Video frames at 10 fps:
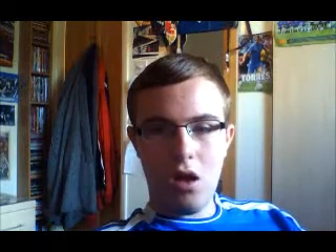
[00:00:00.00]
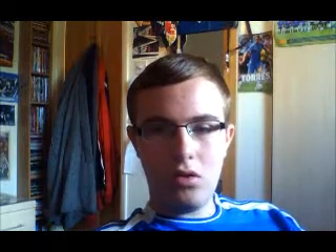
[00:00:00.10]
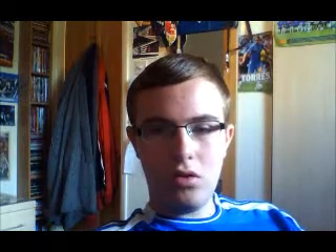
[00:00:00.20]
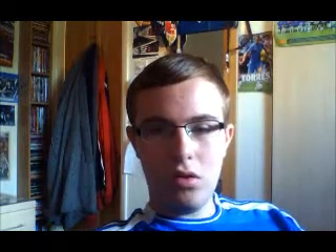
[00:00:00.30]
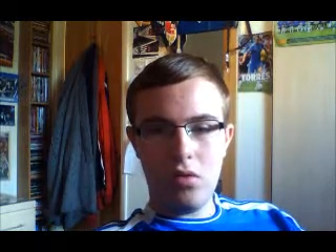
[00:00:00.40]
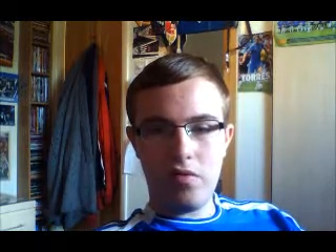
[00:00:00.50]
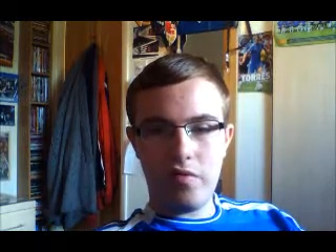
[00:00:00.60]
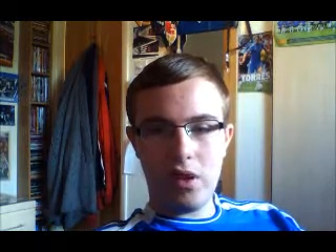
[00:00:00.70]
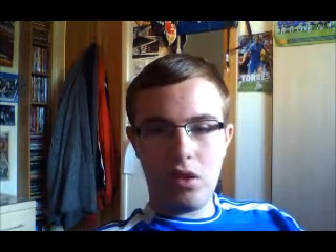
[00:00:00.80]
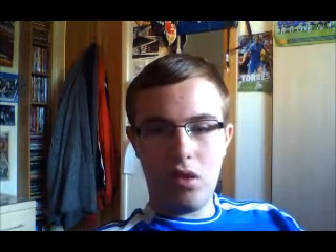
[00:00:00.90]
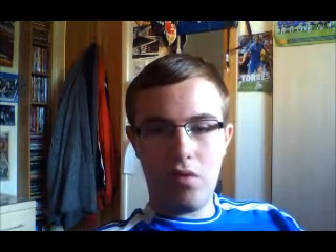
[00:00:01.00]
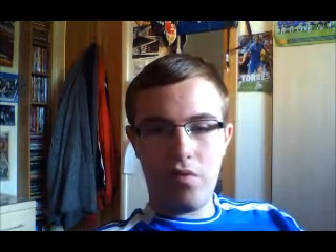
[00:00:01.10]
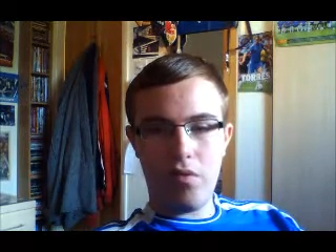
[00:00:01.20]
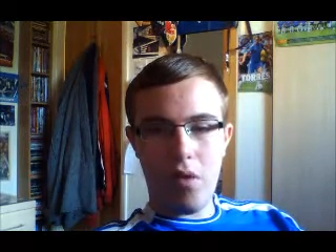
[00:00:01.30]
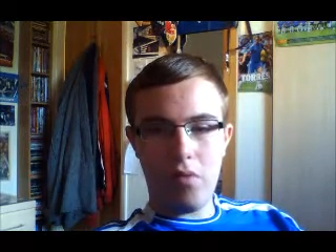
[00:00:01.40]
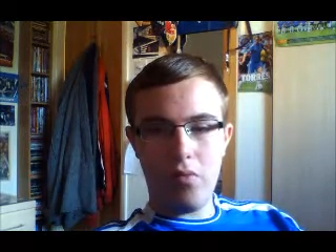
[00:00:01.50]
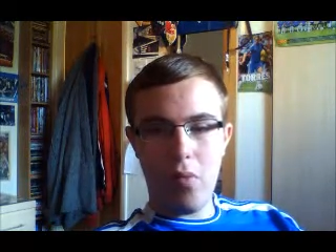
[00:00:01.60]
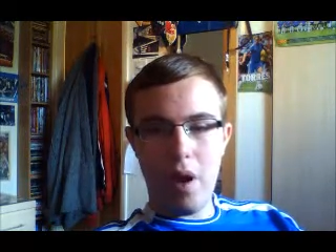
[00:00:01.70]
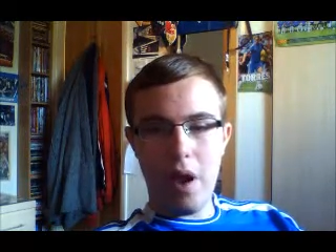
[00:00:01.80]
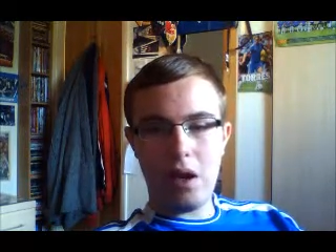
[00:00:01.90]
I do think the
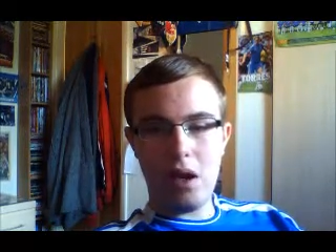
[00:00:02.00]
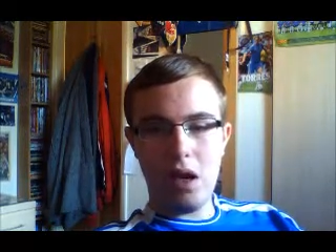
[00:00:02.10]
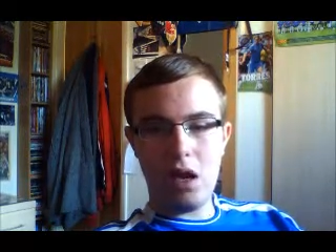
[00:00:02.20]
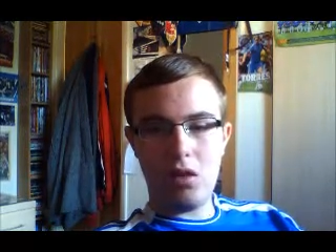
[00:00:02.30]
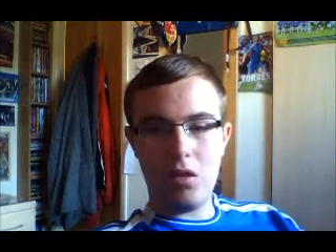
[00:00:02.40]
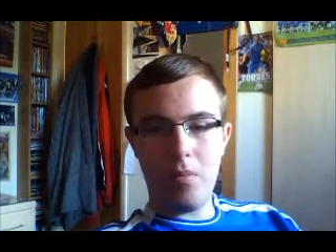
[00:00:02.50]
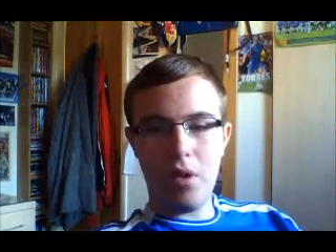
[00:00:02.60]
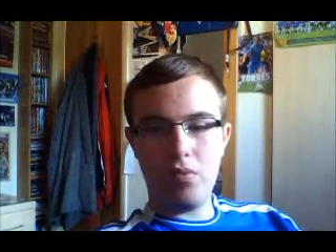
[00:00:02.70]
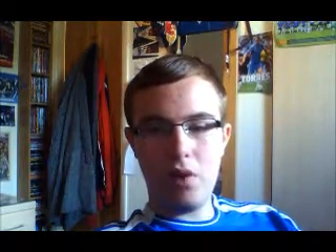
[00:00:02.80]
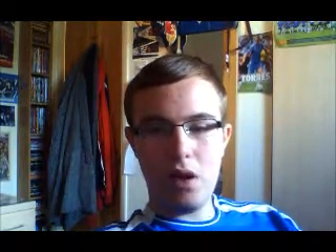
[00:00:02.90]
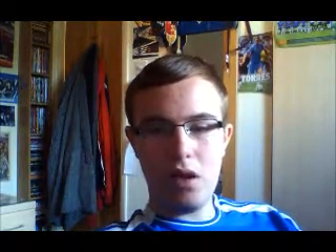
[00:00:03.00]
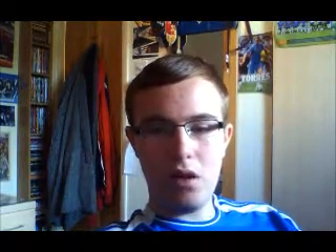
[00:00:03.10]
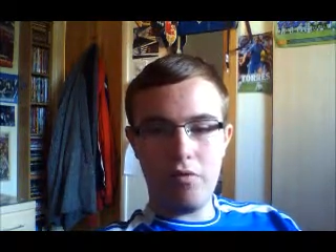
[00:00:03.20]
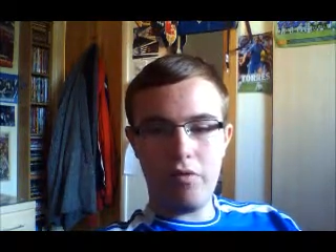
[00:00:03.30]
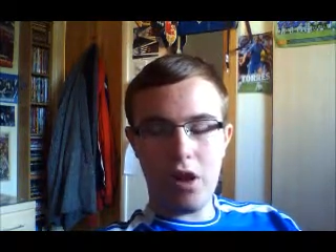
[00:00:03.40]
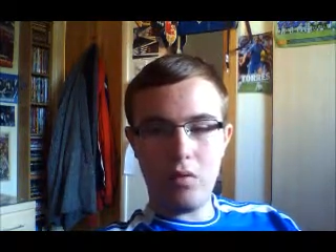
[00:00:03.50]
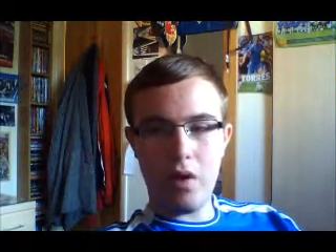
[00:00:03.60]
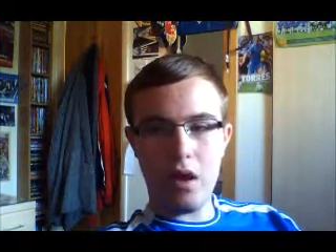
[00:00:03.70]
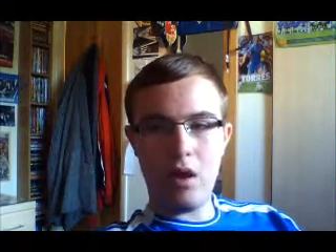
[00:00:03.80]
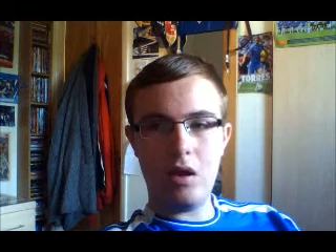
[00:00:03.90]
front wing needs to be
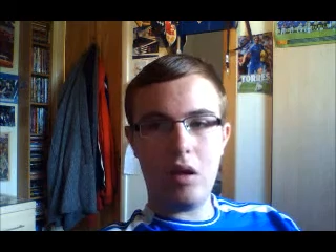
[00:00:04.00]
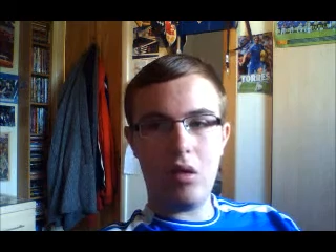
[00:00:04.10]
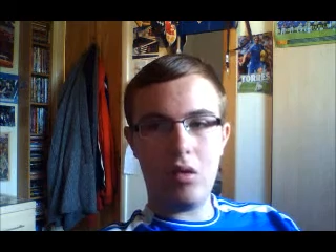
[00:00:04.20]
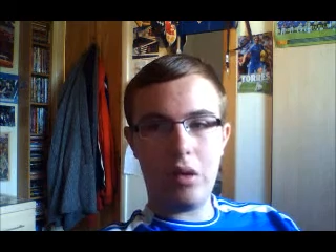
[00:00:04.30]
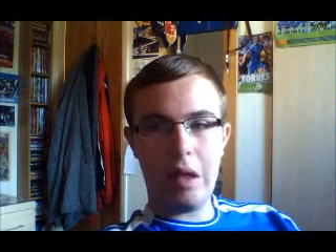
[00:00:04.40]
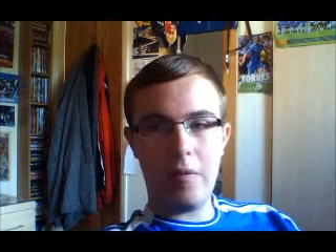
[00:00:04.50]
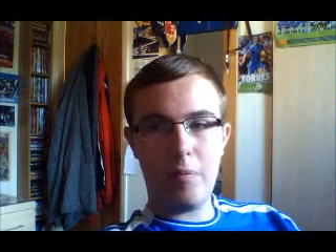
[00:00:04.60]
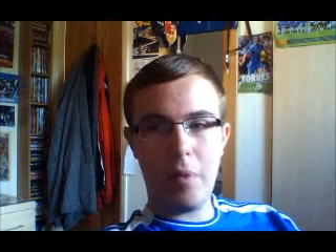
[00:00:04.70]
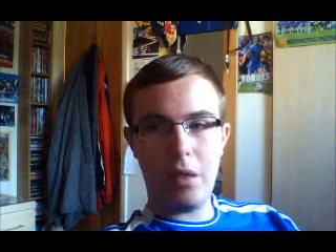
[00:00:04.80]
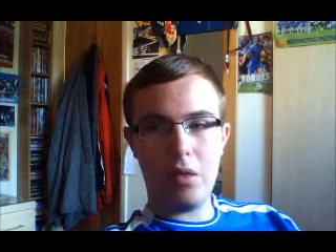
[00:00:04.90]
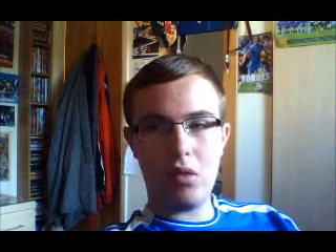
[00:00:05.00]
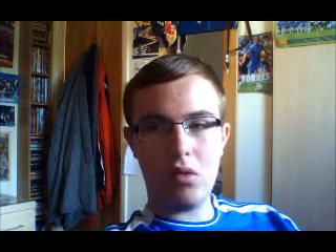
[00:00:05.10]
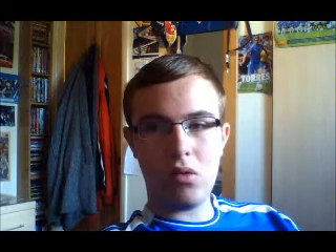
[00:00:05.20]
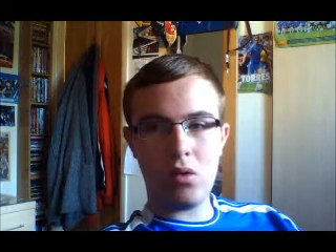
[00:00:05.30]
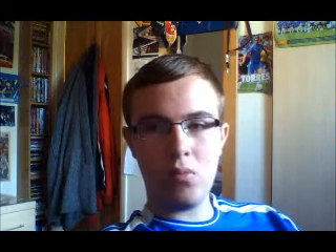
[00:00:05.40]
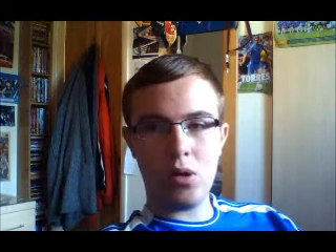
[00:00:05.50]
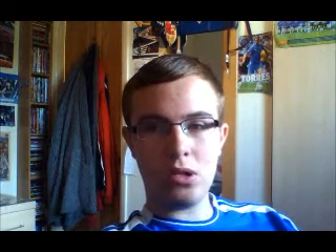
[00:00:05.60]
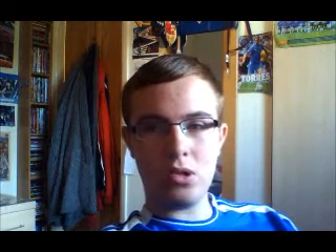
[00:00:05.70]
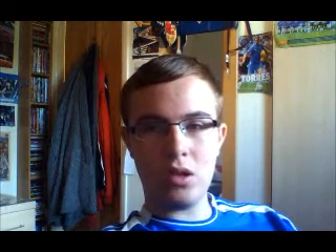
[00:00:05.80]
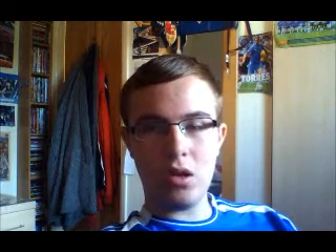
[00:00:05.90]
re-evaluated because there have been so
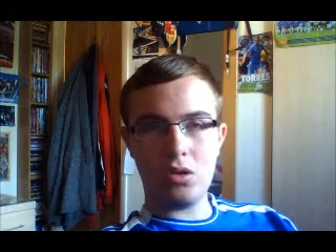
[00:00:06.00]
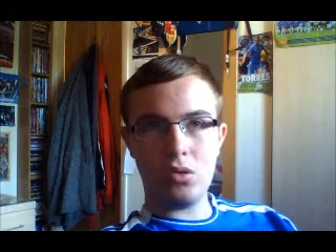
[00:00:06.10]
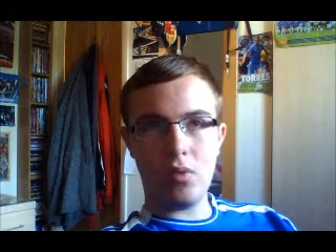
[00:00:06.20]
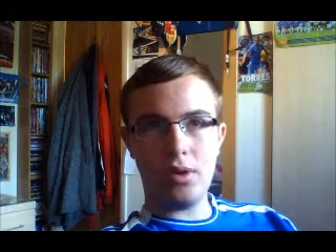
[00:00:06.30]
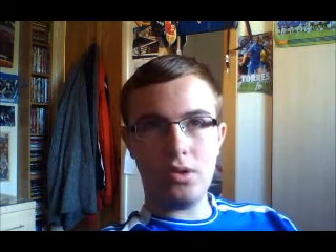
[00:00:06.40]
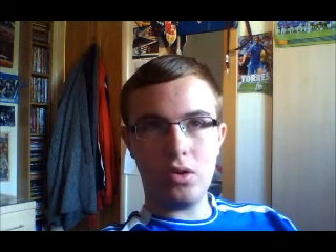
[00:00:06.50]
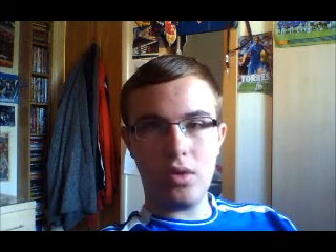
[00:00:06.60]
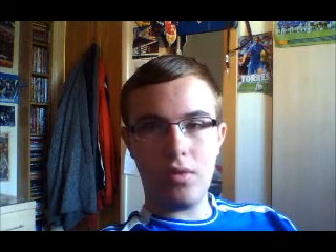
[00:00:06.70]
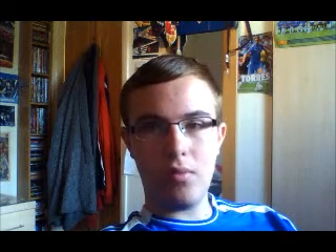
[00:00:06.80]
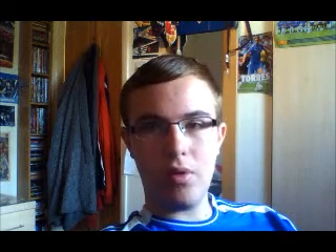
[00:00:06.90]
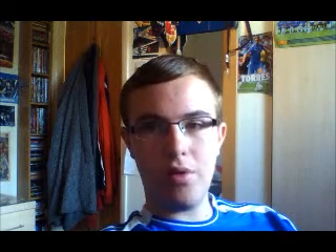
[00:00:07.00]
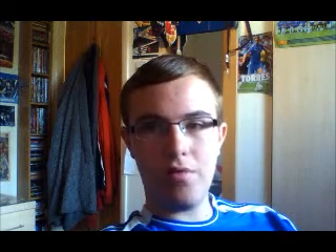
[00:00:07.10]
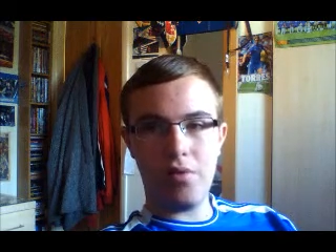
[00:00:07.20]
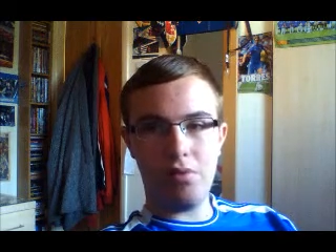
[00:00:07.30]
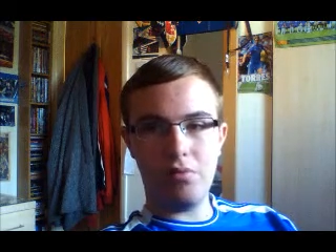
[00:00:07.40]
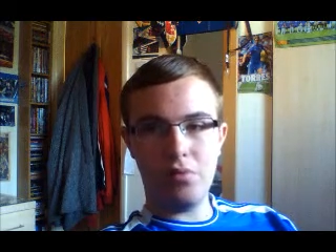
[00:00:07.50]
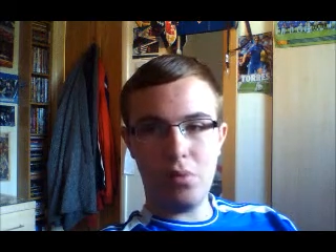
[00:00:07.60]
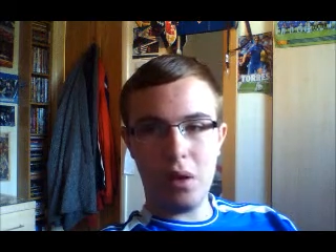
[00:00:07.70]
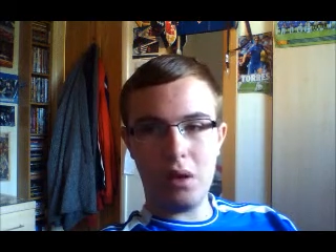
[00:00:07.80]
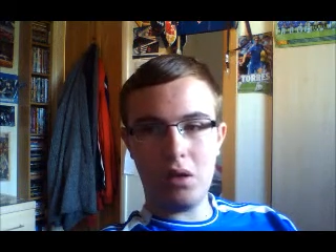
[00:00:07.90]
much situations with the front
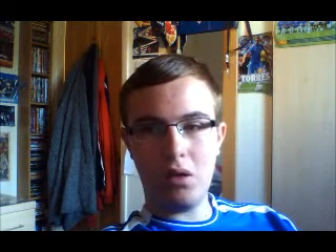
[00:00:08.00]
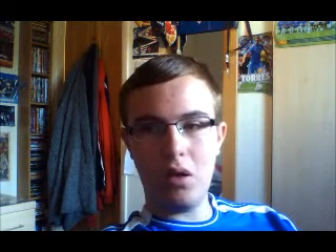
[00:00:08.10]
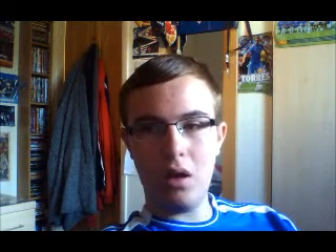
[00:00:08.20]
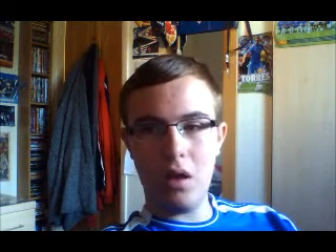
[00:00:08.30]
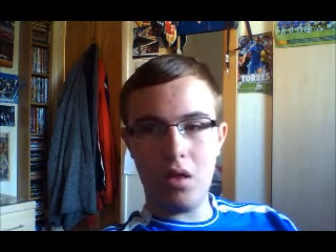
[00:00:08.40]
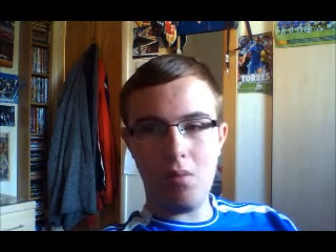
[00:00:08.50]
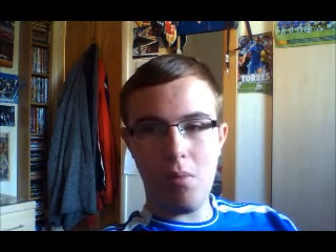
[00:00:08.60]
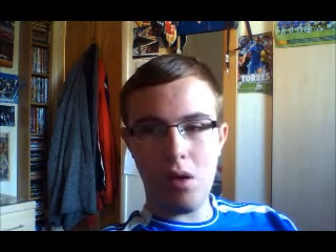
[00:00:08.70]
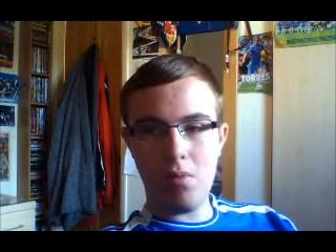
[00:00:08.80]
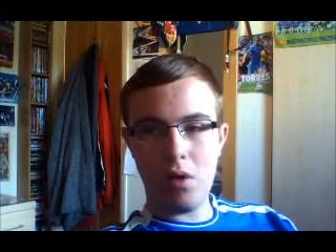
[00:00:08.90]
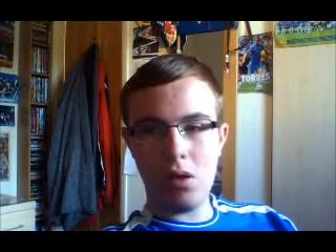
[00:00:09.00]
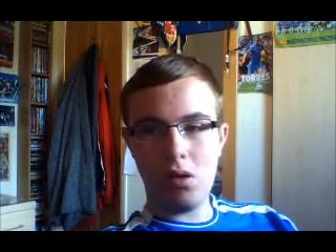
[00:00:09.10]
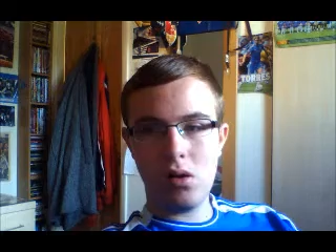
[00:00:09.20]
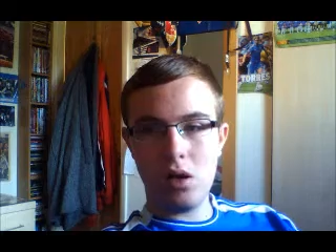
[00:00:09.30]
wing at the moment.